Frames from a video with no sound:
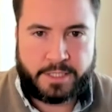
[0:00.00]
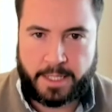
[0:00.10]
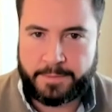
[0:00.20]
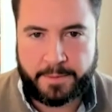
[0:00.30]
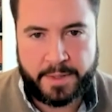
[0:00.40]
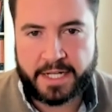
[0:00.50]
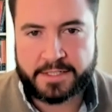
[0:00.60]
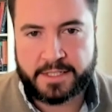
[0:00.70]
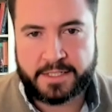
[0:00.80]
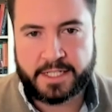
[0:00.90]
climate
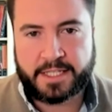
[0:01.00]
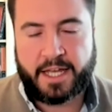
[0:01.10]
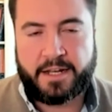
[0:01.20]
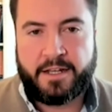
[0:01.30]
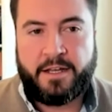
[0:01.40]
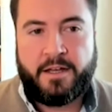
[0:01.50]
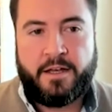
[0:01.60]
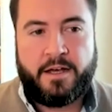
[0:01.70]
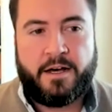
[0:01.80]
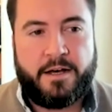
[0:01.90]
impacts and things like that.
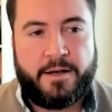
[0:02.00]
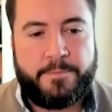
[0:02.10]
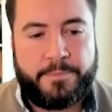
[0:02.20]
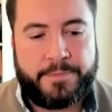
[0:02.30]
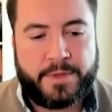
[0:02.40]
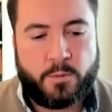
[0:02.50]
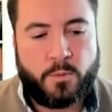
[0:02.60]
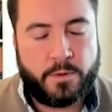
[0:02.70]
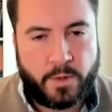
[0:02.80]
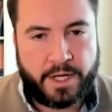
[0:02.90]
Um,
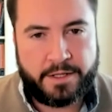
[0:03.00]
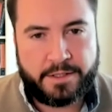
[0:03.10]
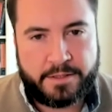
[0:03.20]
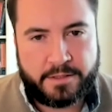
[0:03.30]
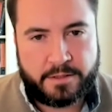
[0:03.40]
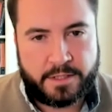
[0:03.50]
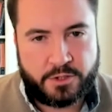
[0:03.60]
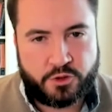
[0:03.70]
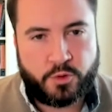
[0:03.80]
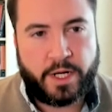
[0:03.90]
one way to
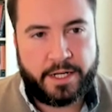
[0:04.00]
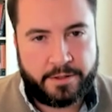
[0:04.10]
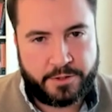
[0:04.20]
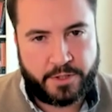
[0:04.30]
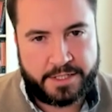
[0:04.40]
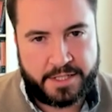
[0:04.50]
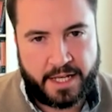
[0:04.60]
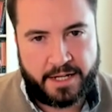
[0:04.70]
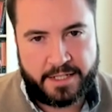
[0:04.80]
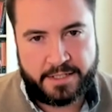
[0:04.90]
to try to address
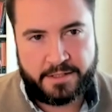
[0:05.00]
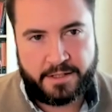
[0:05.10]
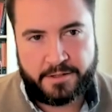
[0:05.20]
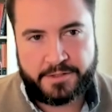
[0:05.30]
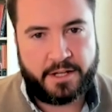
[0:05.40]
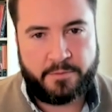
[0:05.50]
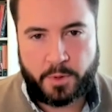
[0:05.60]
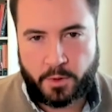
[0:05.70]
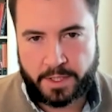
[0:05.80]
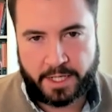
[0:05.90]
that is there's a lot
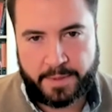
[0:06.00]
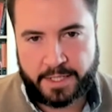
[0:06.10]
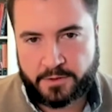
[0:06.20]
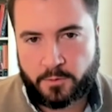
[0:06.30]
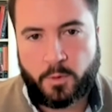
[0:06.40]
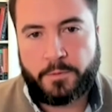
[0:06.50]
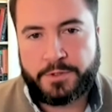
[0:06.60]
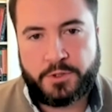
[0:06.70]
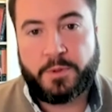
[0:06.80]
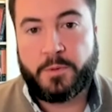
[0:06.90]
of polling about sort of what
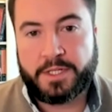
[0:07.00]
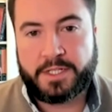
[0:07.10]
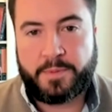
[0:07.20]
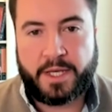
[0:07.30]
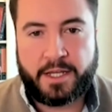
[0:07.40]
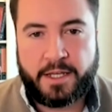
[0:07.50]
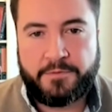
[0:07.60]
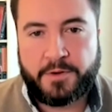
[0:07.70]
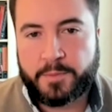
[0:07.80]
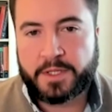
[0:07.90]
would you be willing to pay?
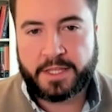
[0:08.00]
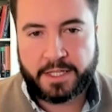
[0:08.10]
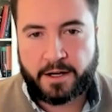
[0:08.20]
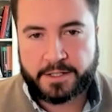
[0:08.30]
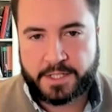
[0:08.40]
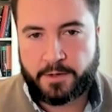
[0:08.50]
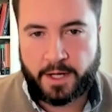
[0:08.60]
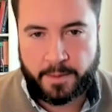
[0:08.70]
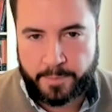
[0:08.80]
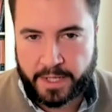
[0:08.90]
If your monthly costs
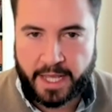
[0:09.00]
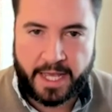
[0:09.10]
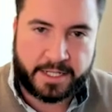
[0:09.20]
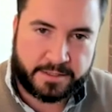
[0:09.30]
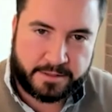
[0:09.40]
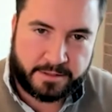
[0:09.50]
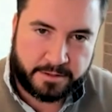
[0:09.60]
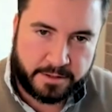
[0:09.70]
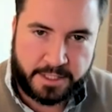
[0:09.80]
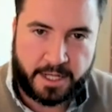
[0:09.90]
go up by
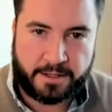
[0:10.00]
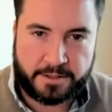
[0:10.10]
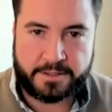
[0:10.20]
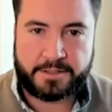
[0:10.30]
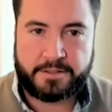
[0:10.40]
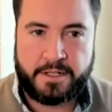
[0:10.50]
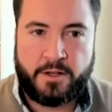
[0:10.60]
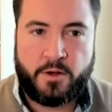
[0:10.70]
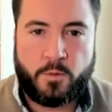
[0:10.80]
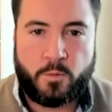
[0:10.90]
X dollars,
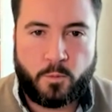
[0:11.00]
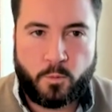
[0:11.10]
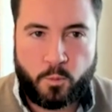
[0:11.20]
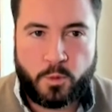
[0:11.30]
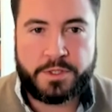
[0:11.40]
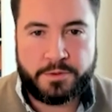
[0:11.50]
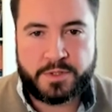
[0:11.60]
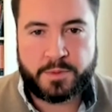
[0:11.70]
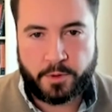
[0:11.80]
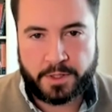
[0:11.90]
would you
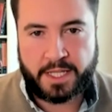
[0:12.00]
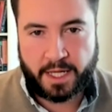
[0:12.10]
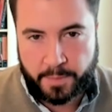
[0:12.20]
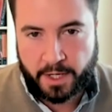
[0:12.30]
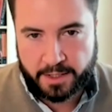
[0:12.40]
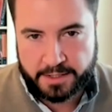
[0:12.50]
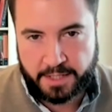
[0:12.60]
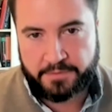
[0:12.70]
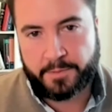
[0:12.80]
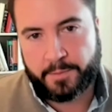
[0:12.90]
support that
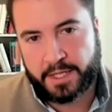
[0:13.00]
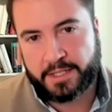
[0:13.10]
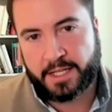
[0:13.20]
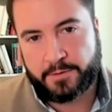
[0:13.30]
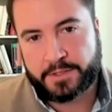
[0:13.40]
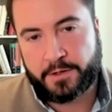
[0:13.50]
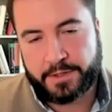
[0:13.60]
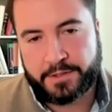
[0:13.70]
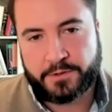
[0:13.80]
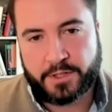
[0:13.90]
policy if it meant that it was
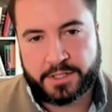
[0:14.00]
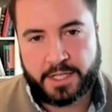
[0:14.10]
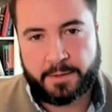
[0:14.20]
going to address